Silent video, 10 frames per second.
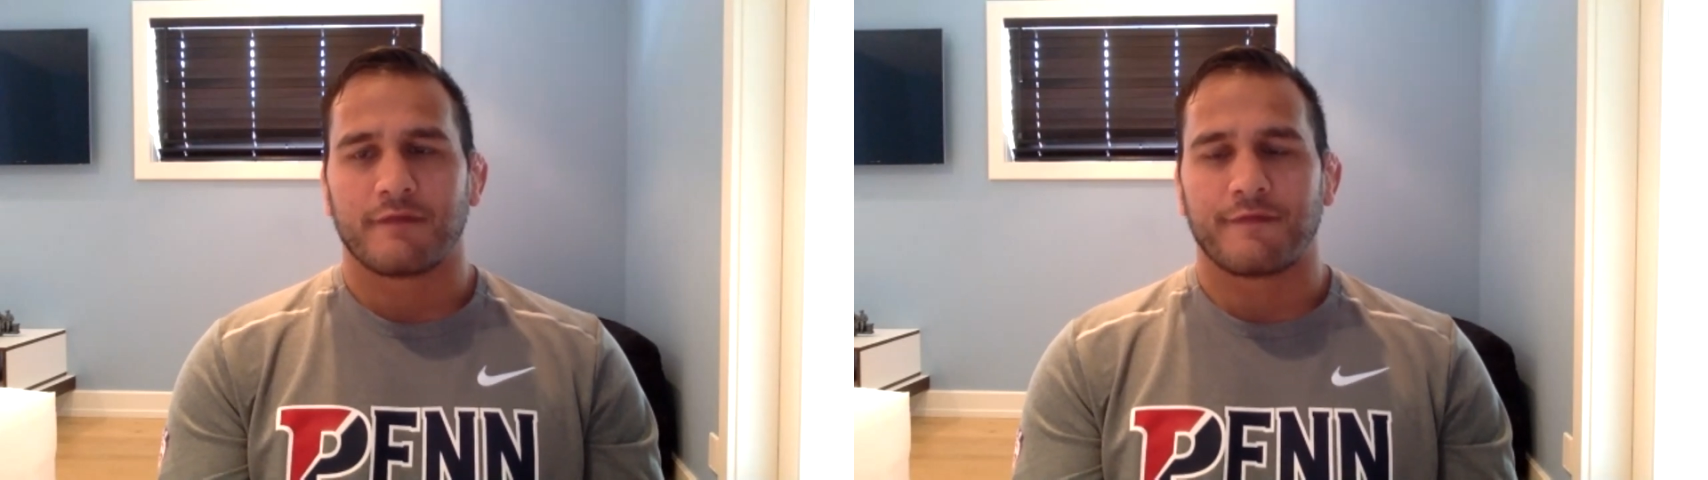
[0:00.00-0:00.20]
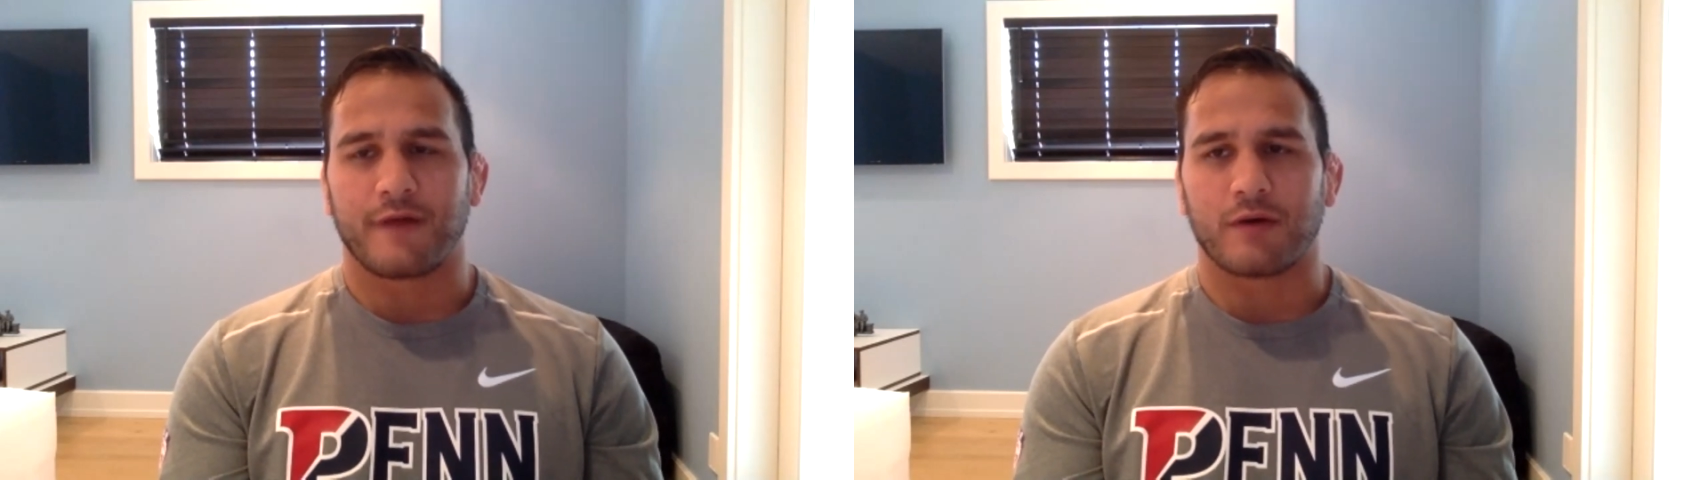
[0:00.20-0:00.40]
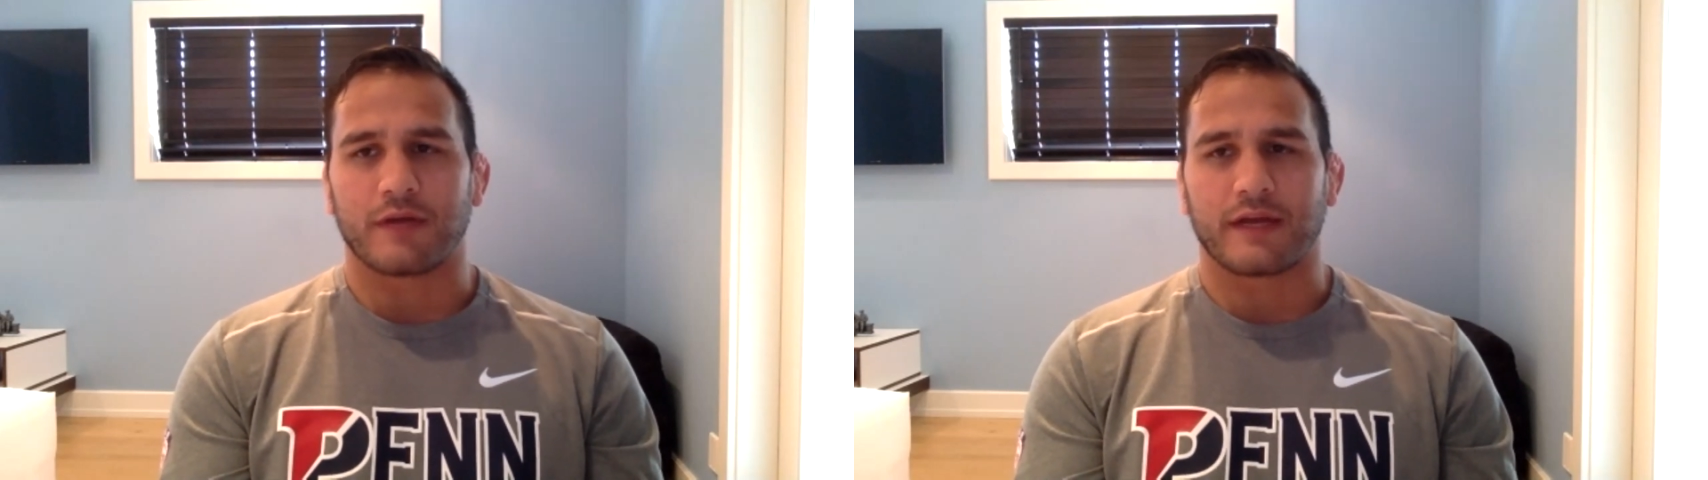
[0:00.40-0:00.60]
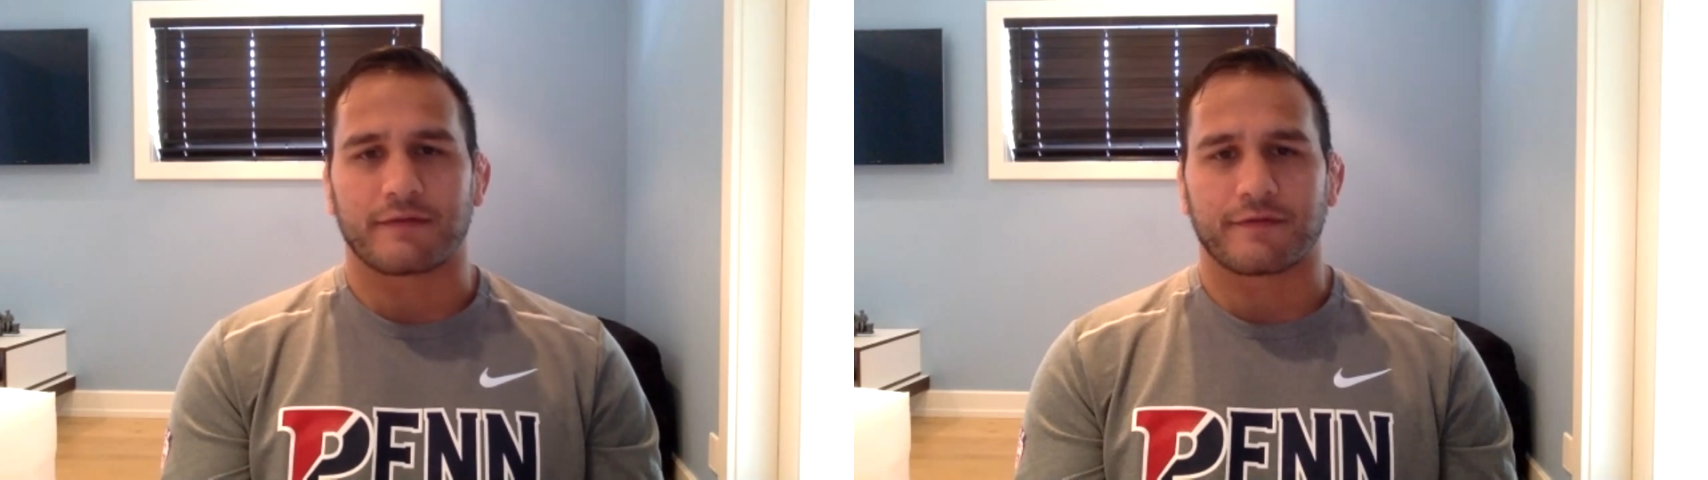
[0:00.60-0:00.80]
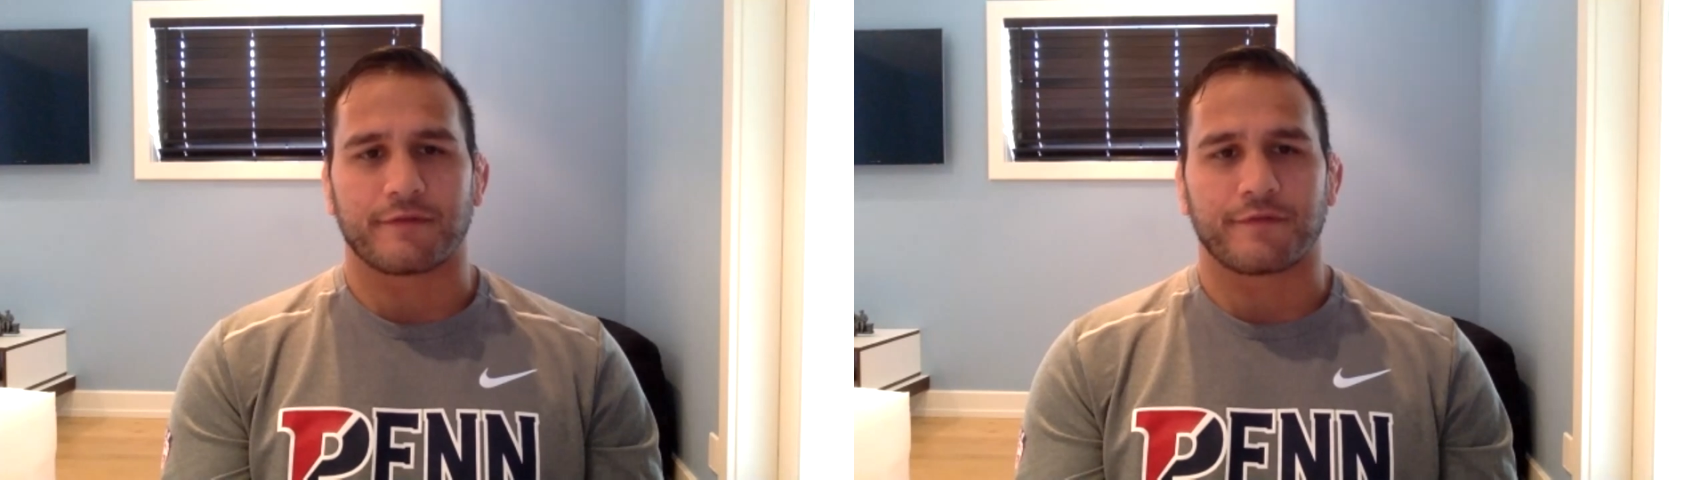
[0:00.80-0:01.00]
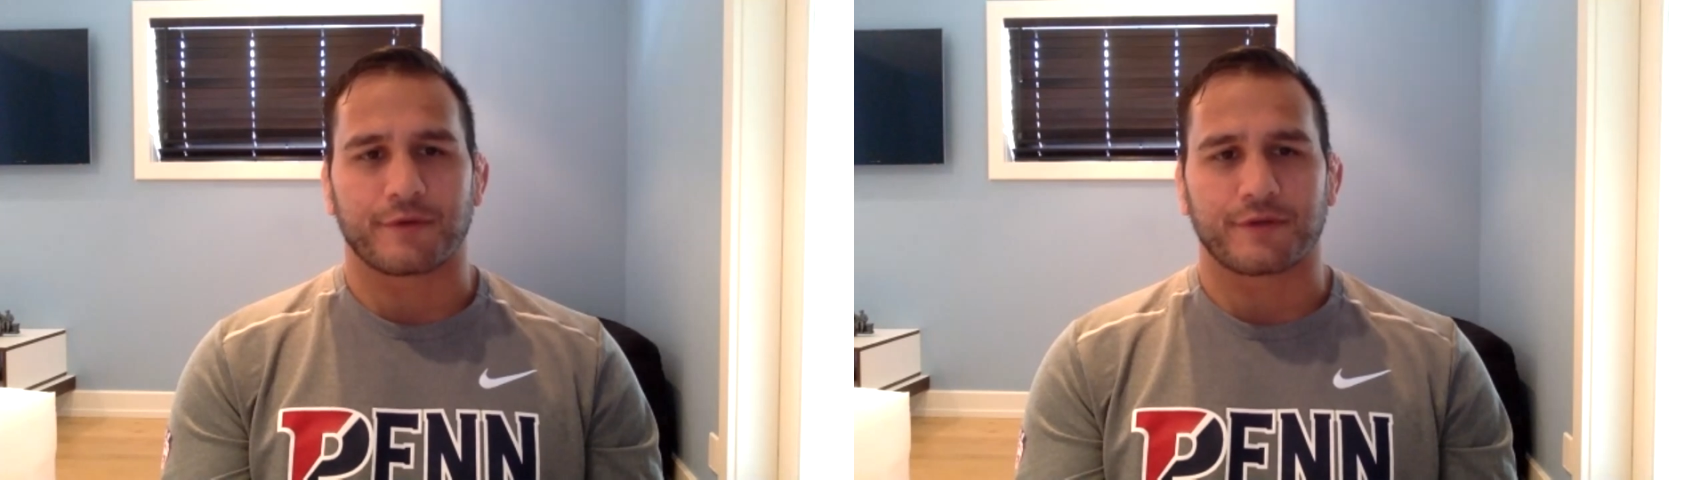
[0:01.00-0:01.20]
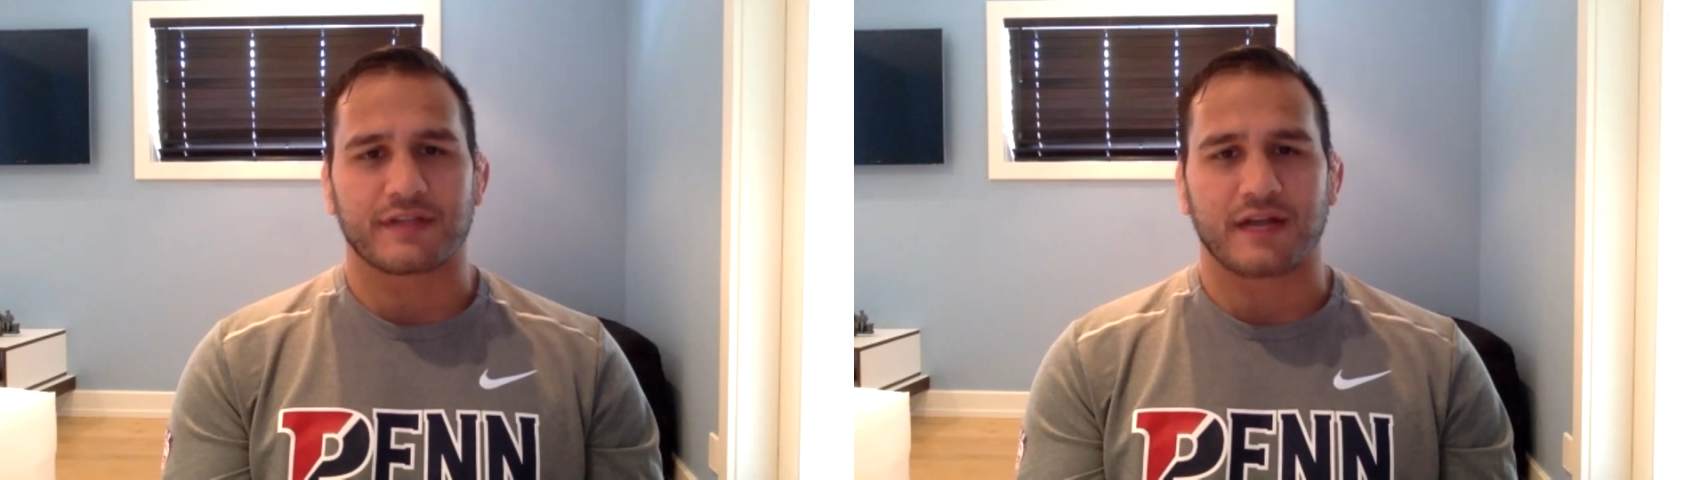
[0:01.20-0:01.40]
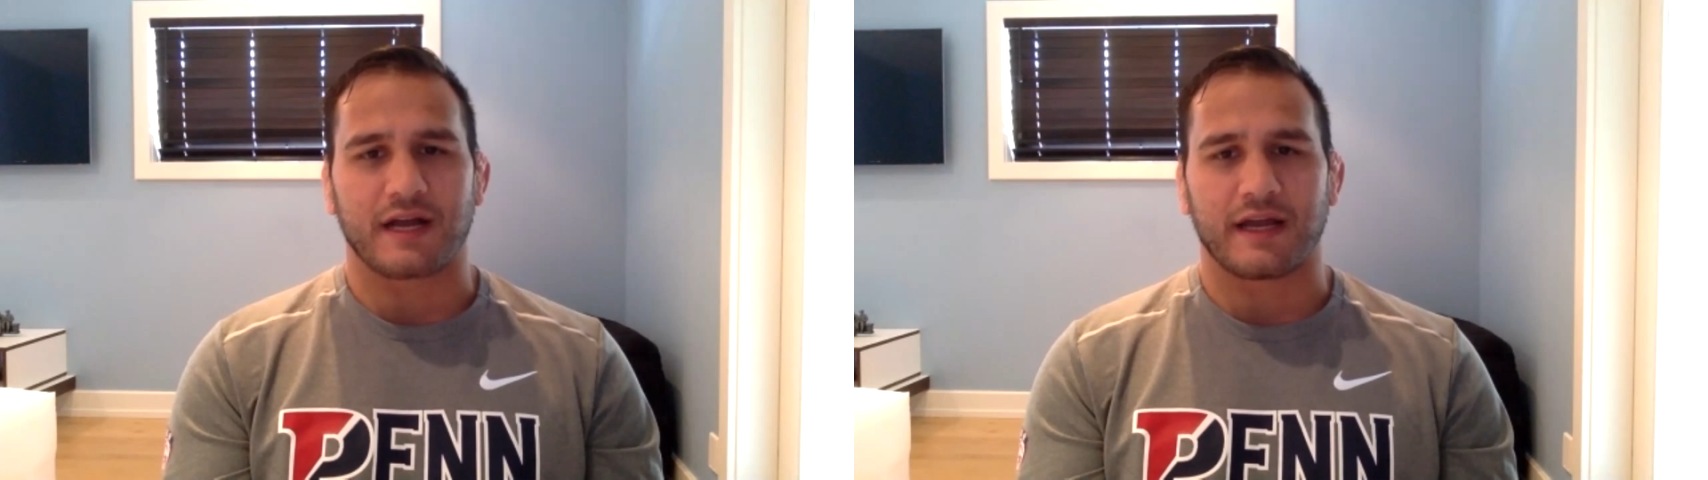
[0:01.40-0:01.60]
felt like for the first
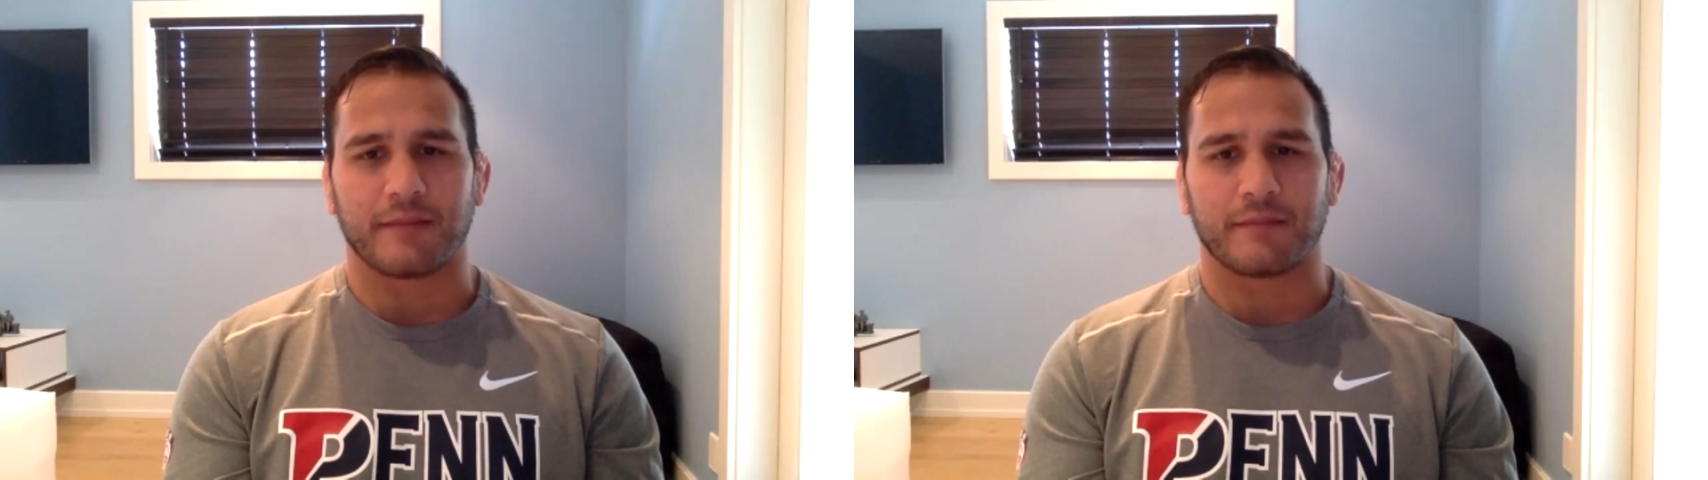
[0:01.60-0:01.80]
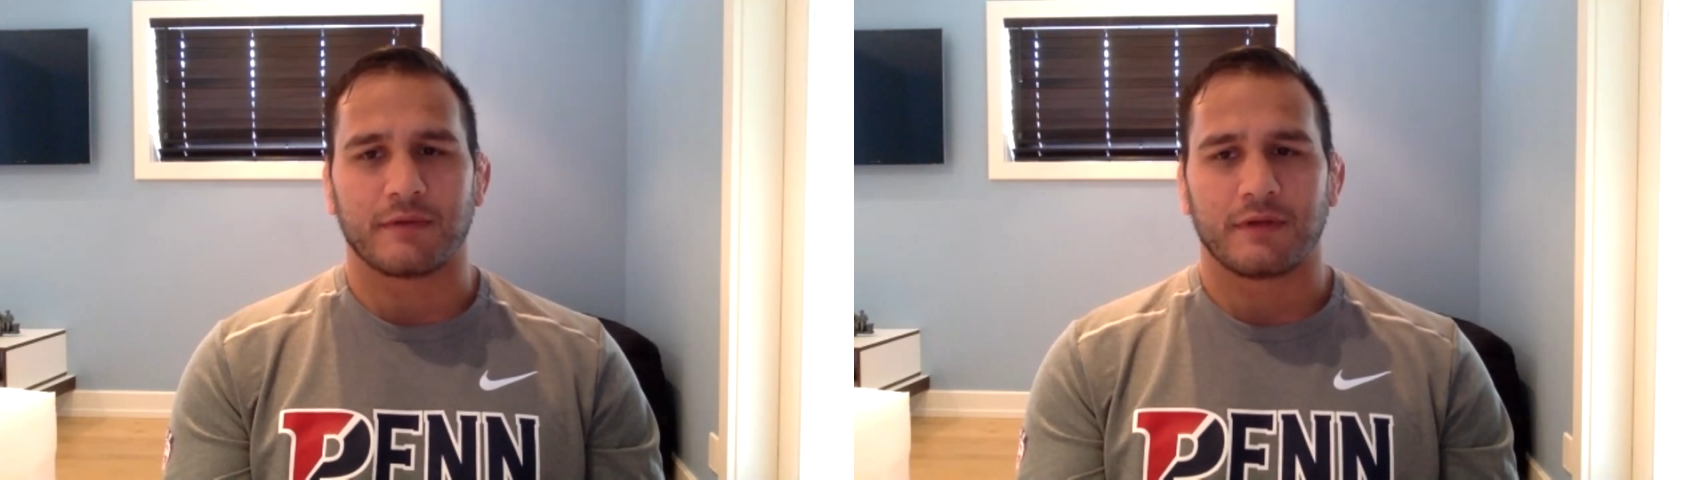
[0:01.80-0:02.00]
time,